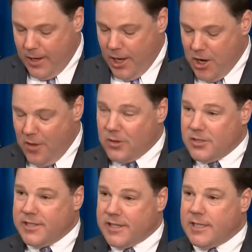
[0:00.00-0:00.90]
Another
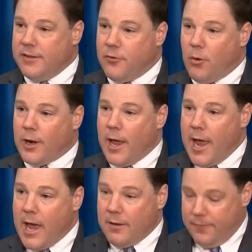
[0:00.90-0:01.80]
64 and a
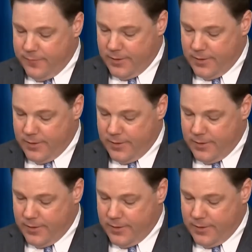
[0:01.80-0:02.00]
half